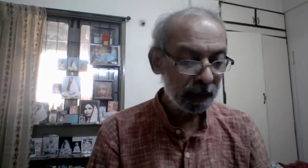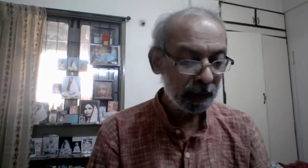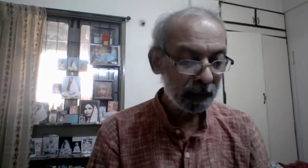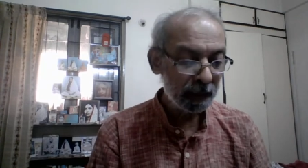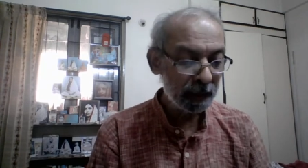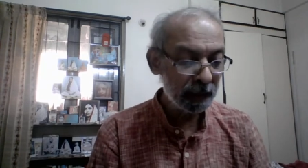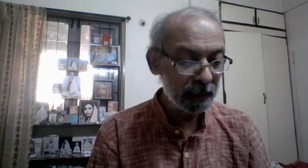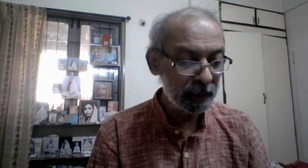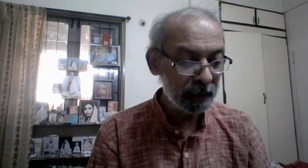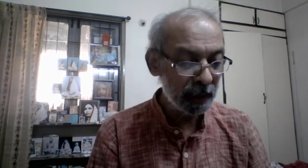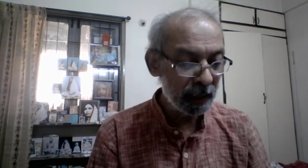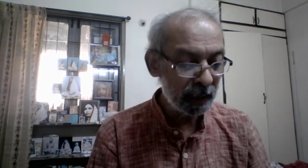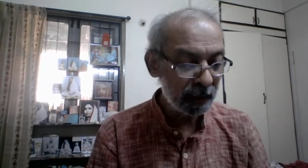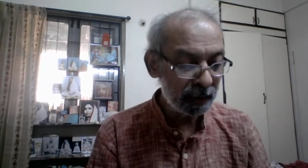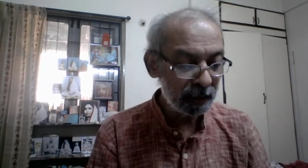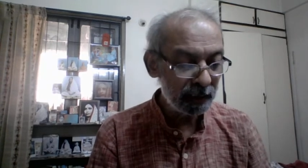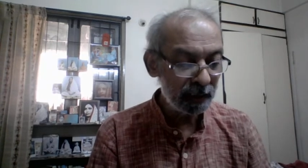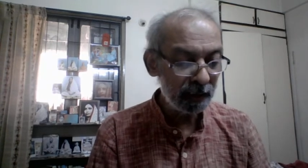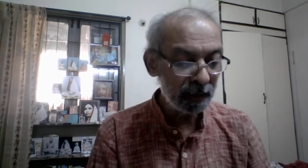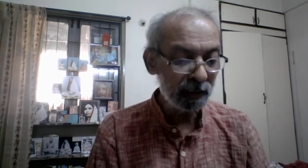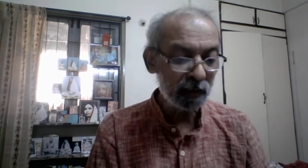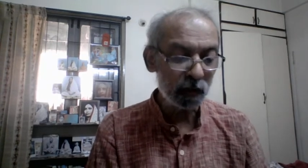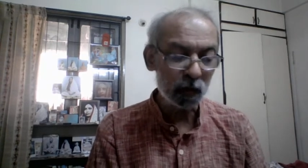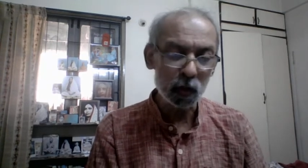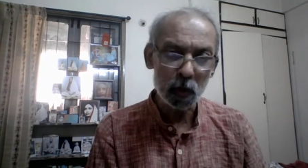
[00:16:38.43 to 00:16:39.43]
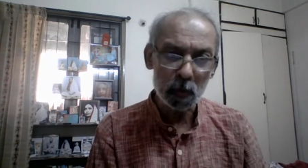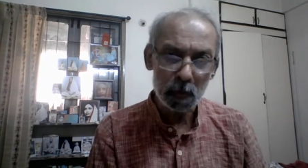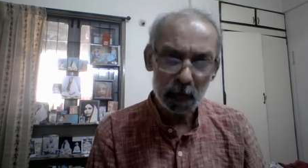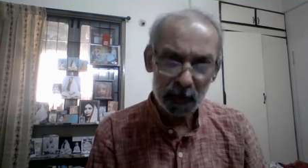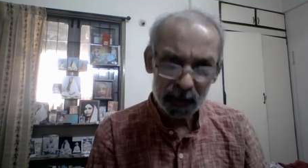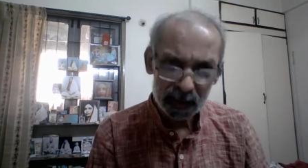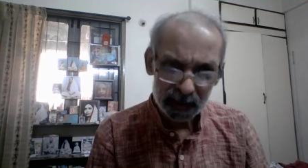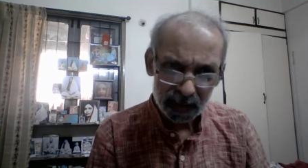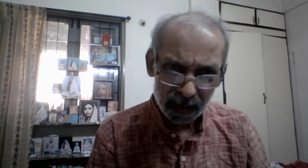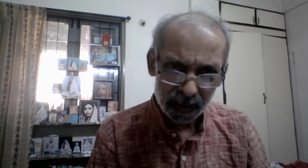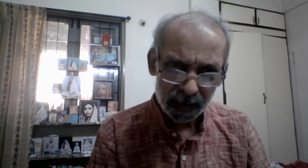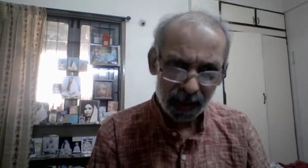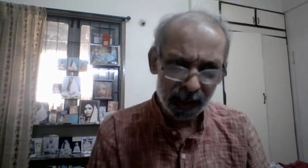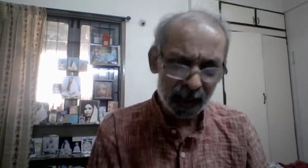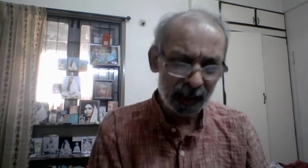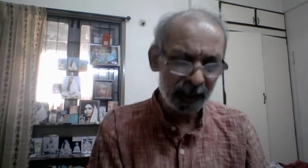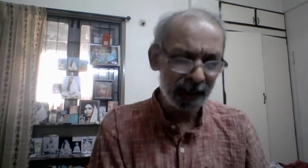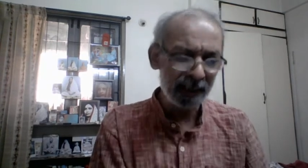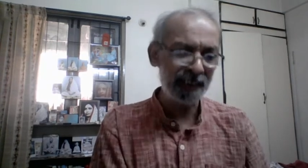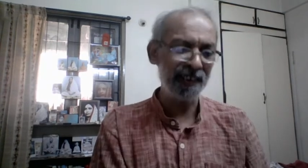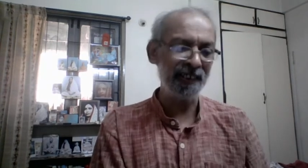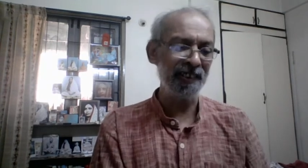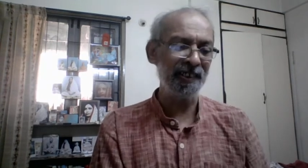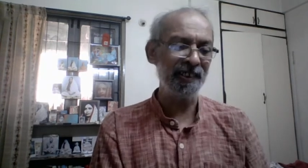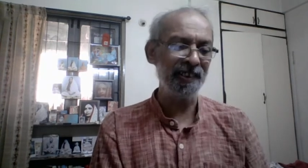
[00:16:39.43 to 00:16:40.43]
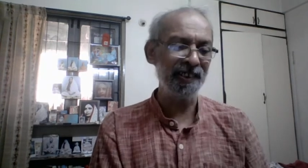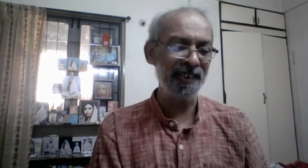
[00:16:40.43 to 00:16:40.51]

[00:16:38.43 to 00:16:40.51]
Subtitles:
creating so much ruckus,